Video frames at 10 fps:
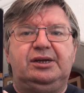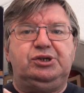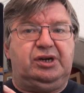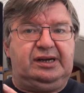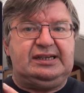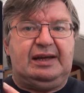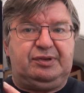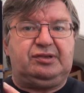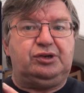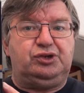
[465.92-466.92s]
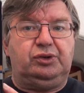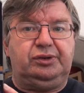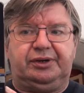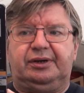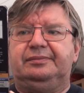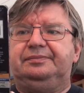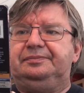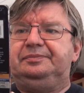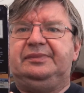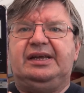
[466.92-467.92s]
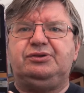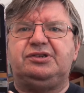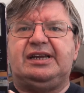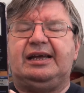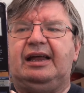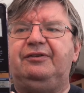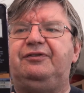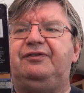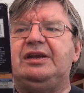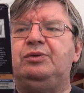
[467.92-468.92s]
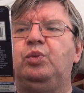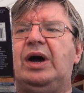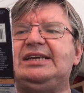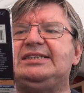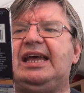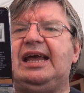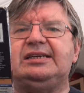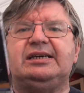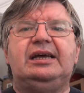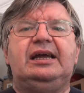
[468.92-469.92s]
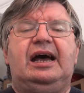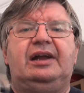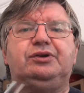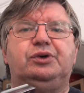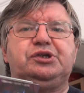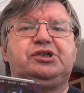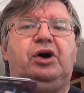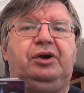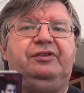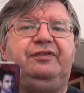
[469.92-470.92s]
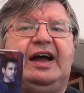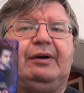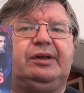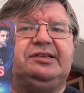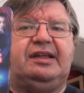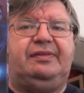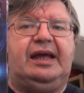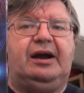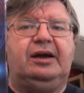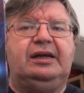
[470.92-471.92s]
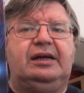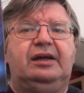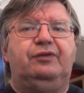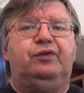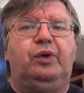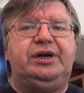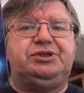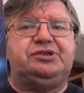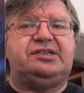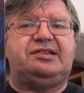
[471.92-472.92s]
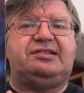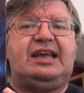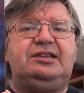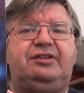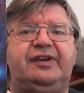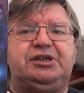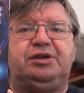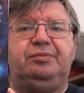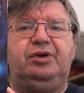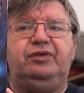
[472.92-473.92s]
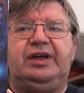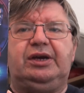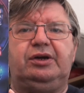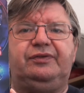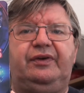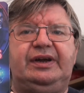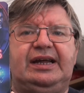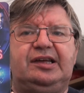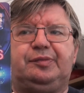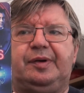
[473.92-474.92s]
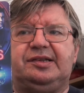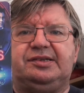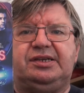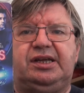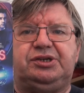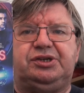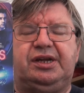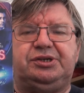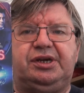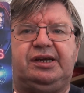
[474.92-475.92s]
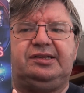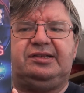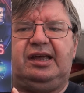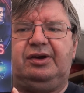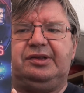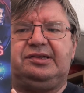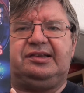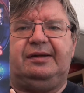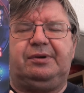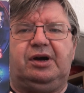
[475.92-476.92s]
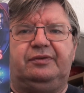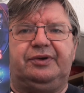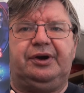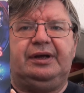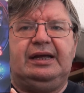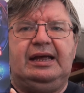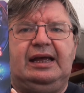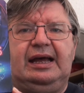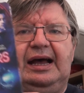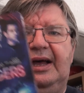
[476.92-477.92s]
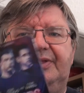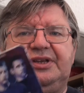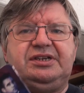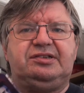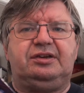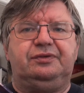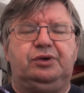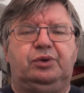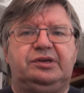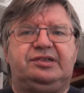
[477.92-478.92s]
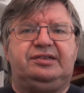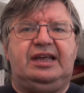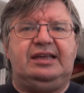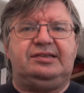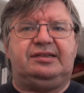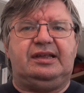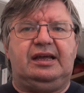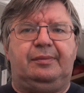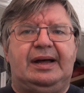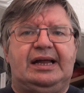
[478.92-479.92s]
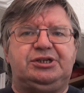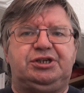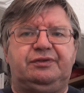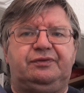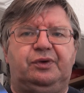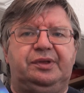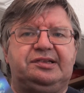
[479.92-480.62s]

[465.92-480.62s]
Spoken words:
Johnny Depp's daughter. Interesting. And Finn Whitehead, and of course Colin Farrell's in there. Voyagers is a science fiction movie, got a very nice presentation, as you can see on its slipcover, and the disc of course is a match for the